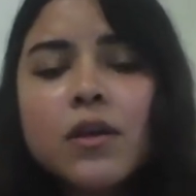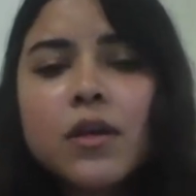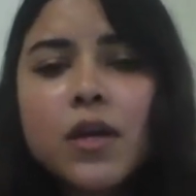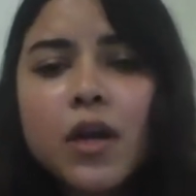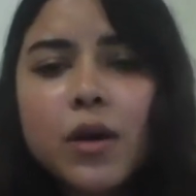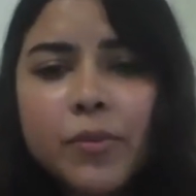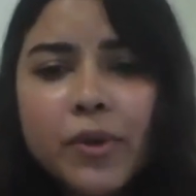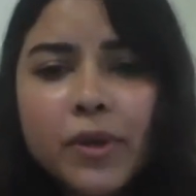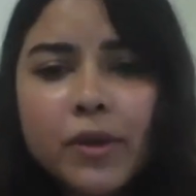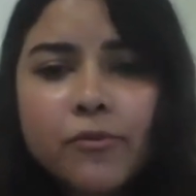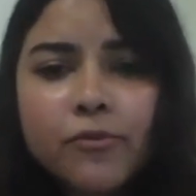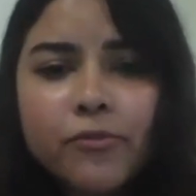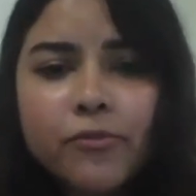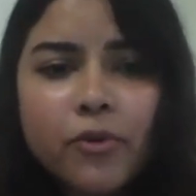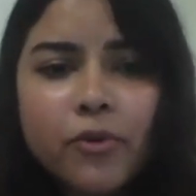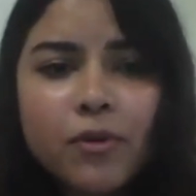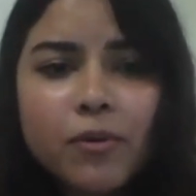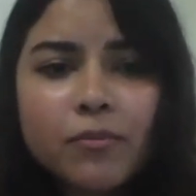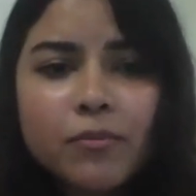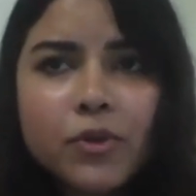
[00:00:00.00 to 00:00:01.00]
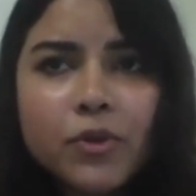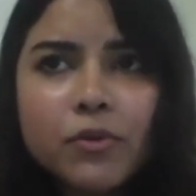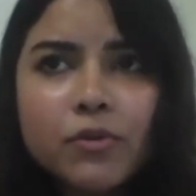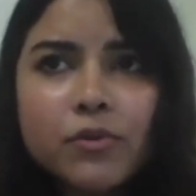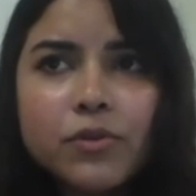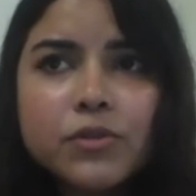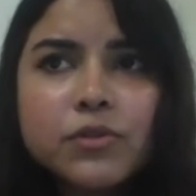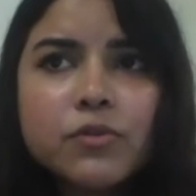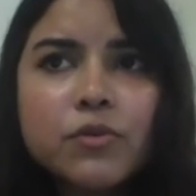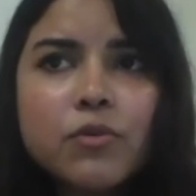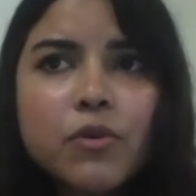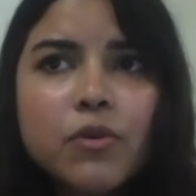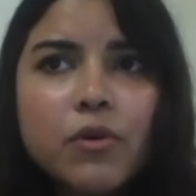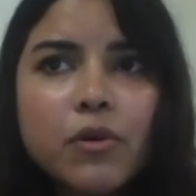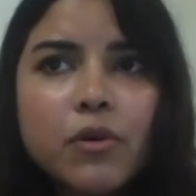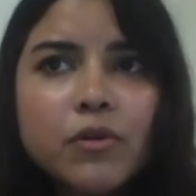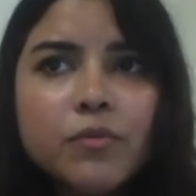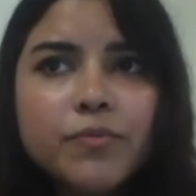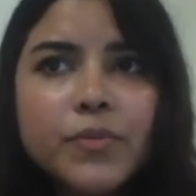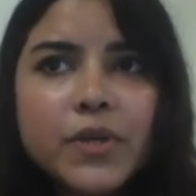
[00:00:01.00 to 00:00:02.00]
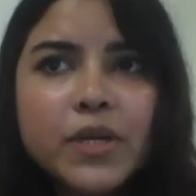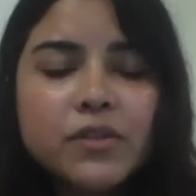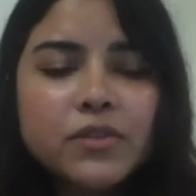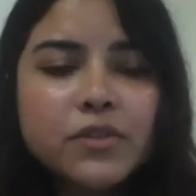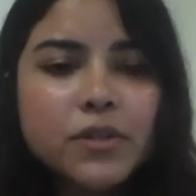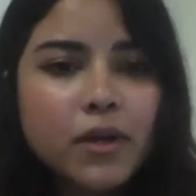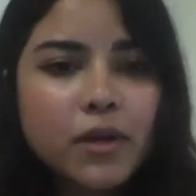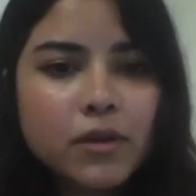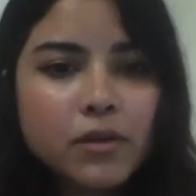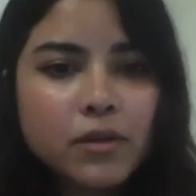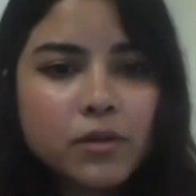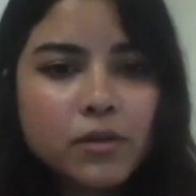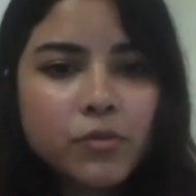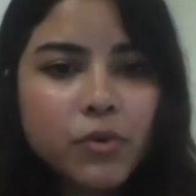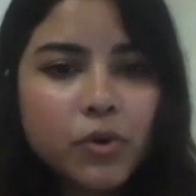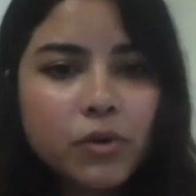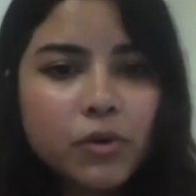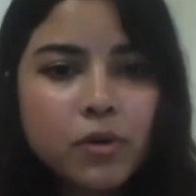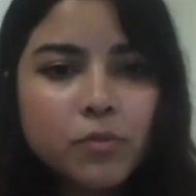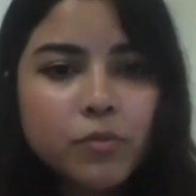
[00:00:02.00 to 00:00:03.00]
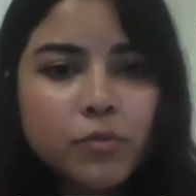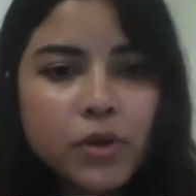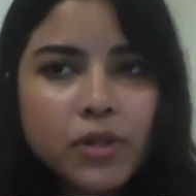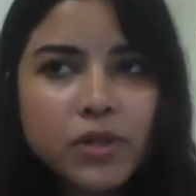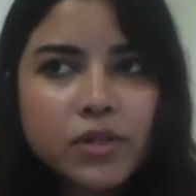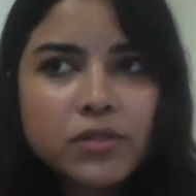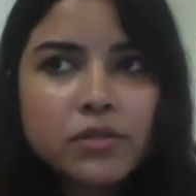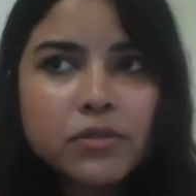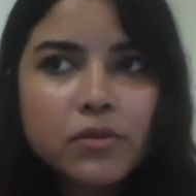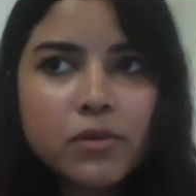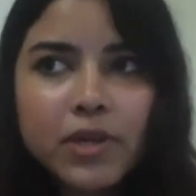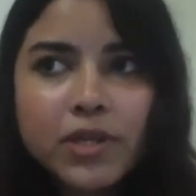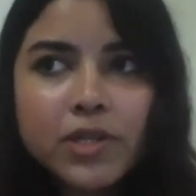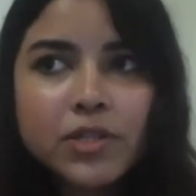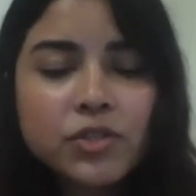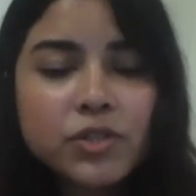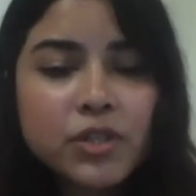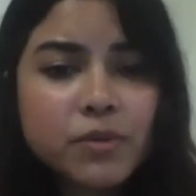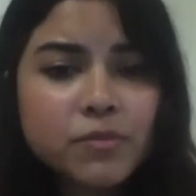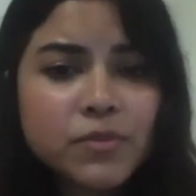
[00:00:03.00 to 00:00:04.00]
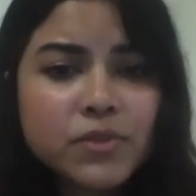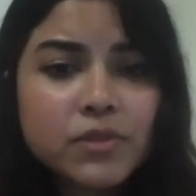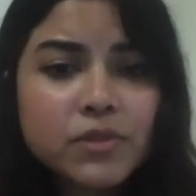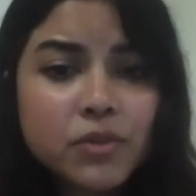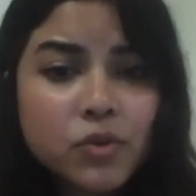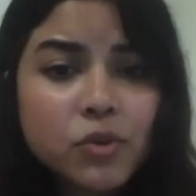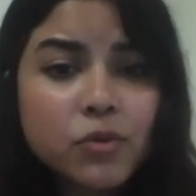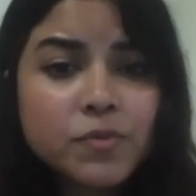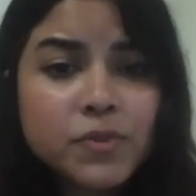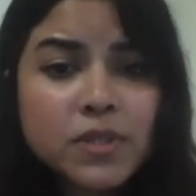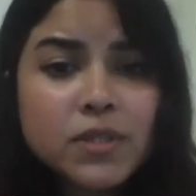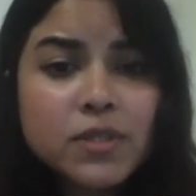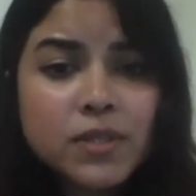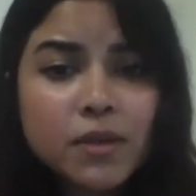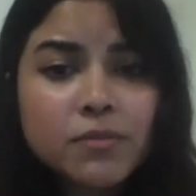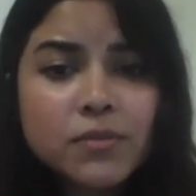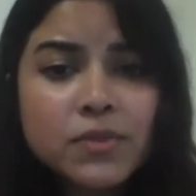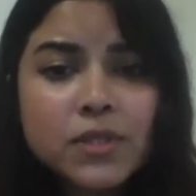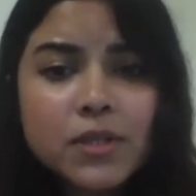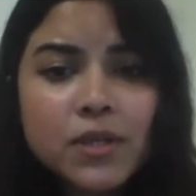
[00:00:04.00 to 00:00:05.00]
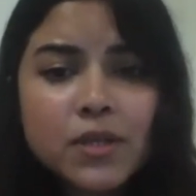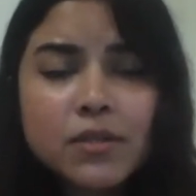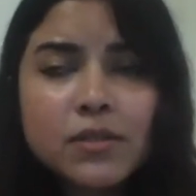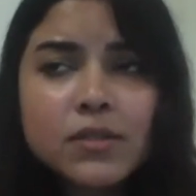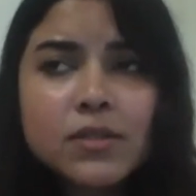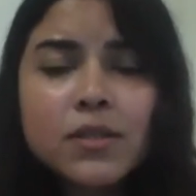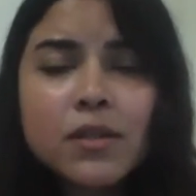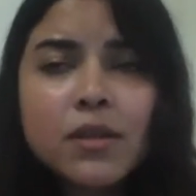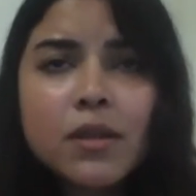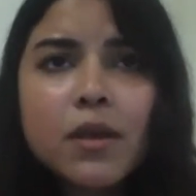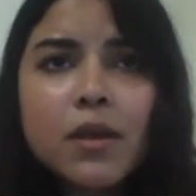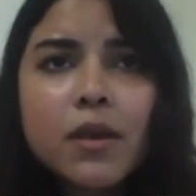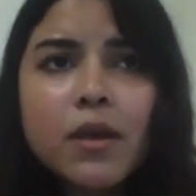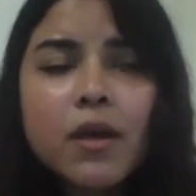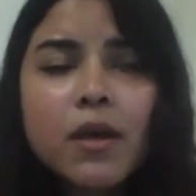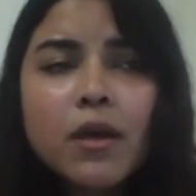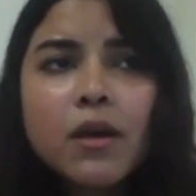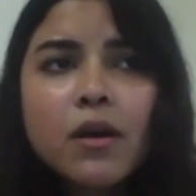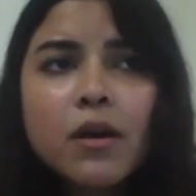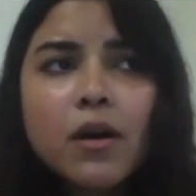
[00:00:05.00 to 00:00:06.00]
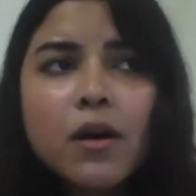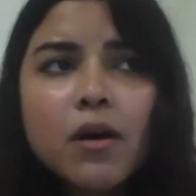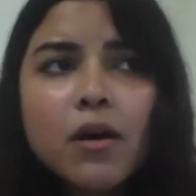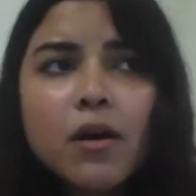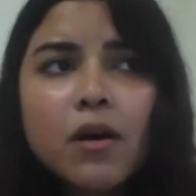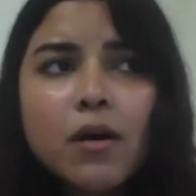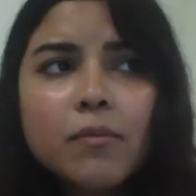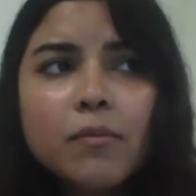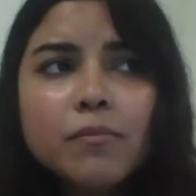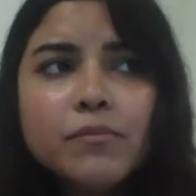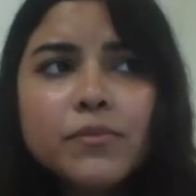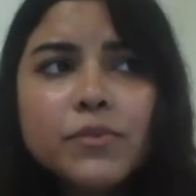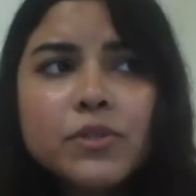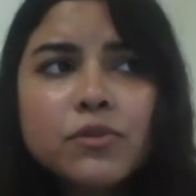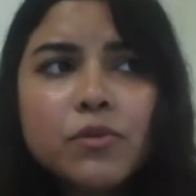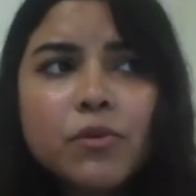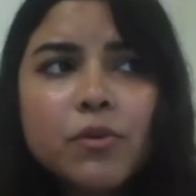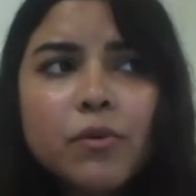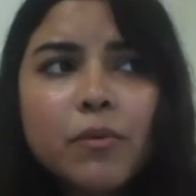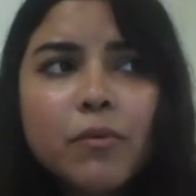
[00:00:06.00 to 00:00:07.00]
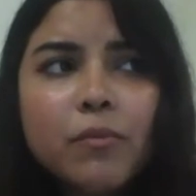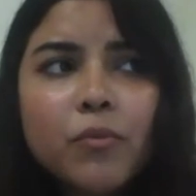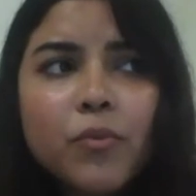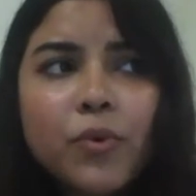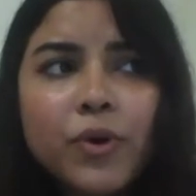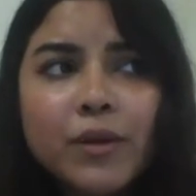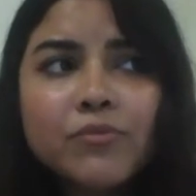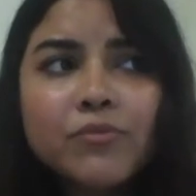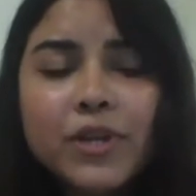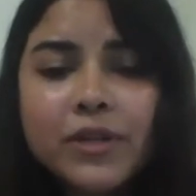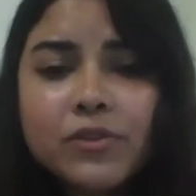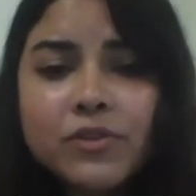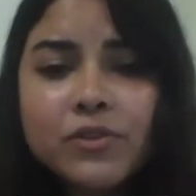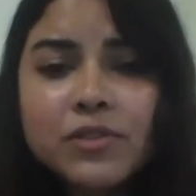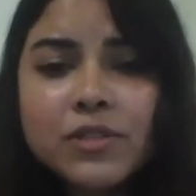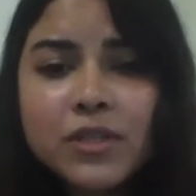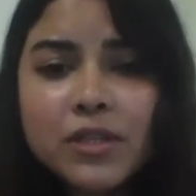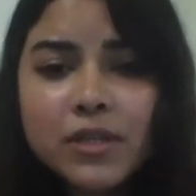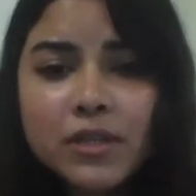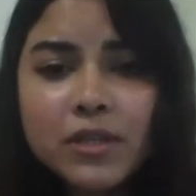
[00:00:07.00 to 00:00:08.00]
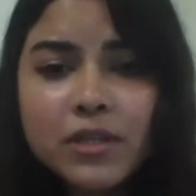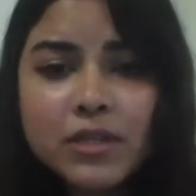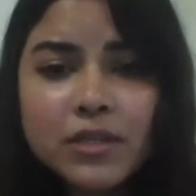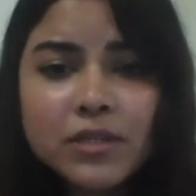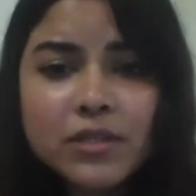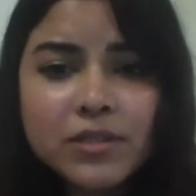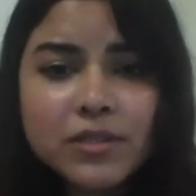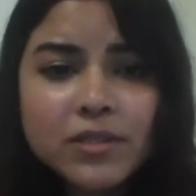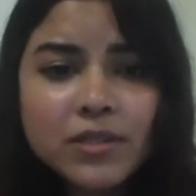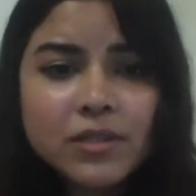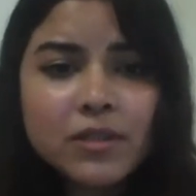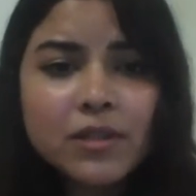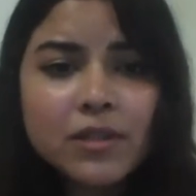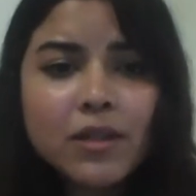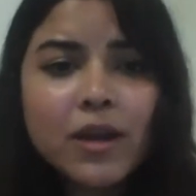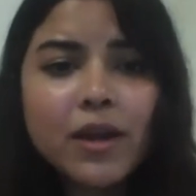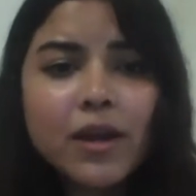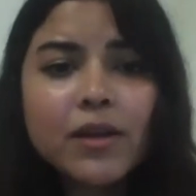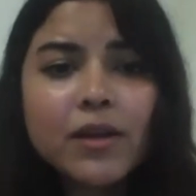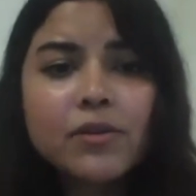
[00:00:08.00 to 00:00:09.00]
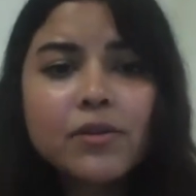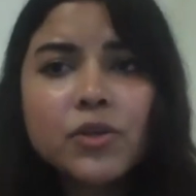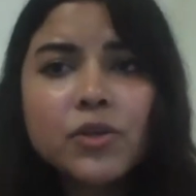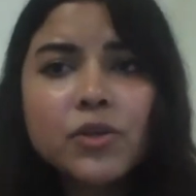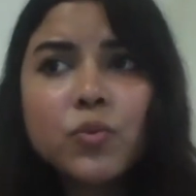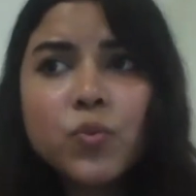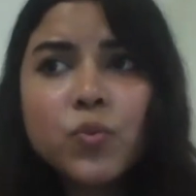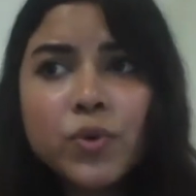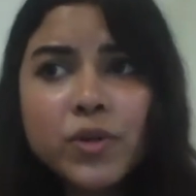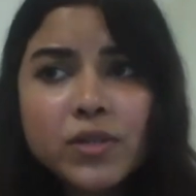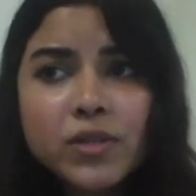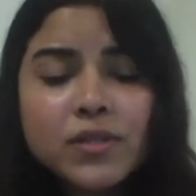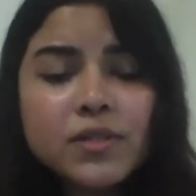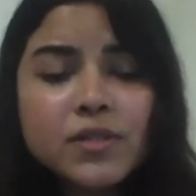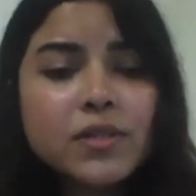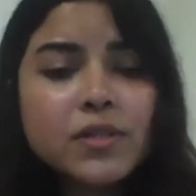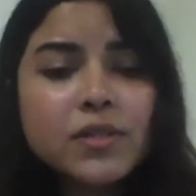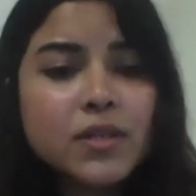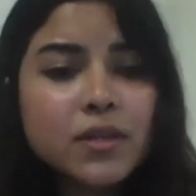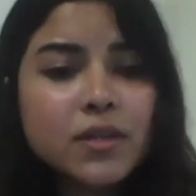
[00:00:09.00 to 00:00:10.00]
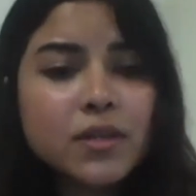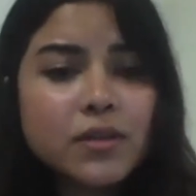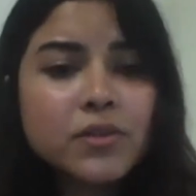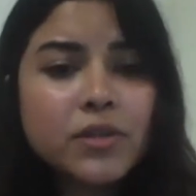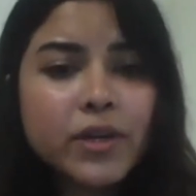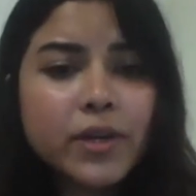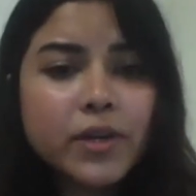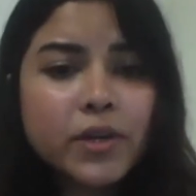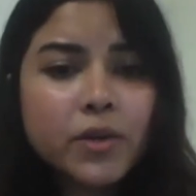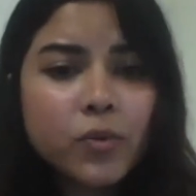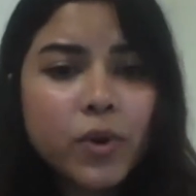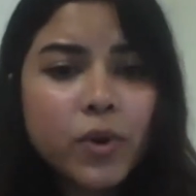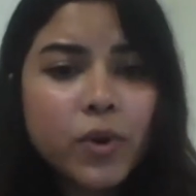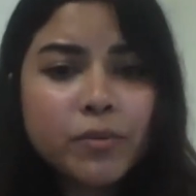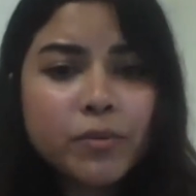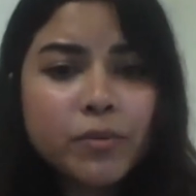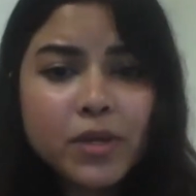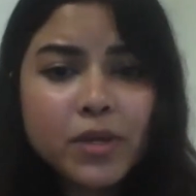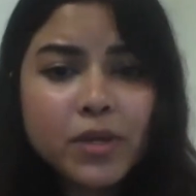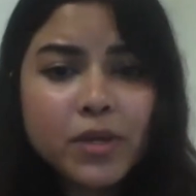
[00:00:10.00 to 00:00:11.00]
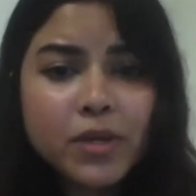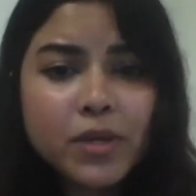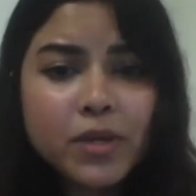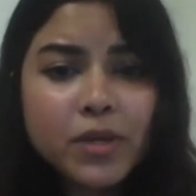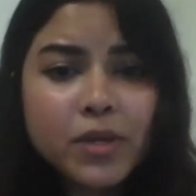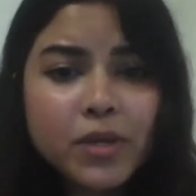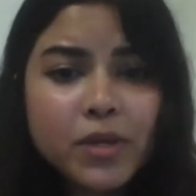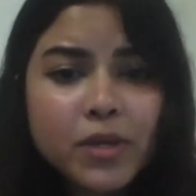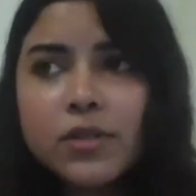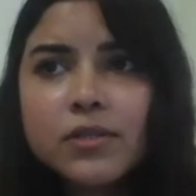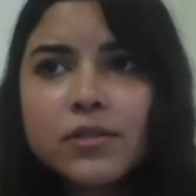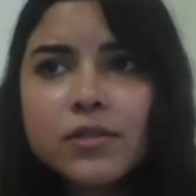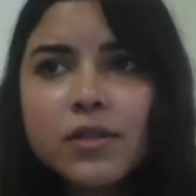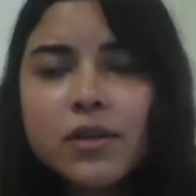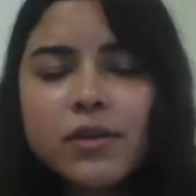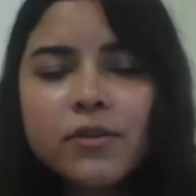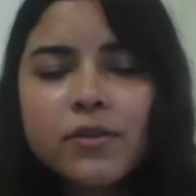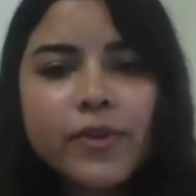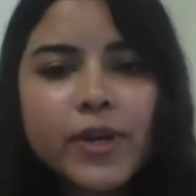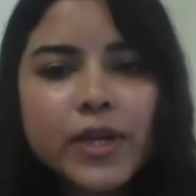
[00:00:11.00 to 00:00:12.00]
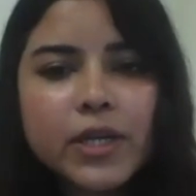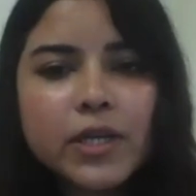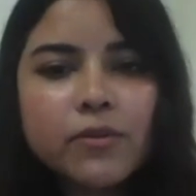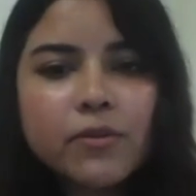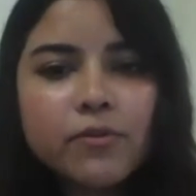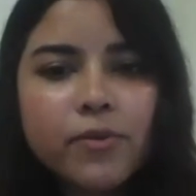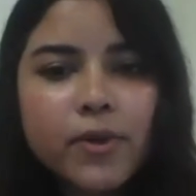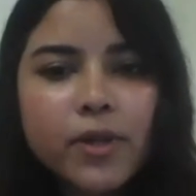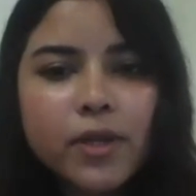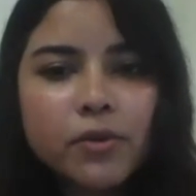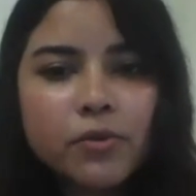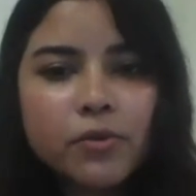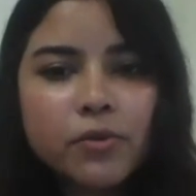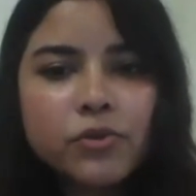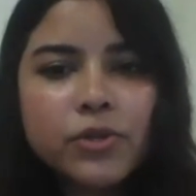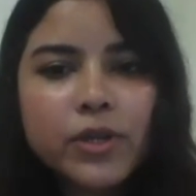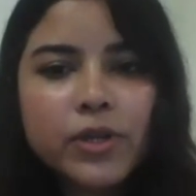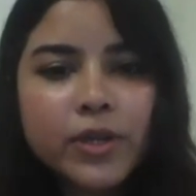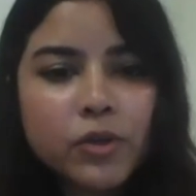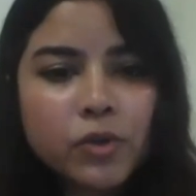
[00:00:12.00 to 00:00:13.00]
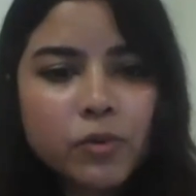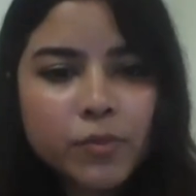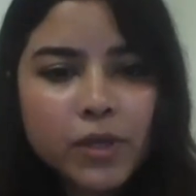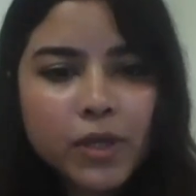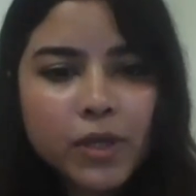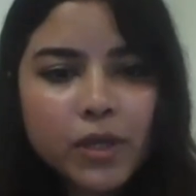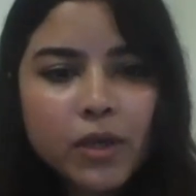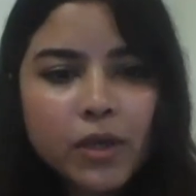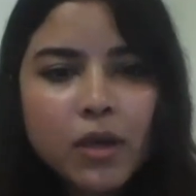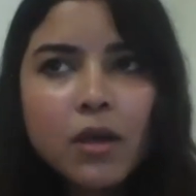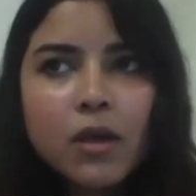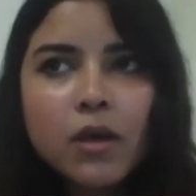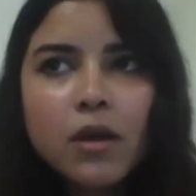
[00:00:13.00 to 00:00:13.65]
coming from, you know, the so-called patriarchal moral police or extremist groups in some states. So what I'm trying to say is that you will see a trend where women and gender minorities are effectively, you know, trying to be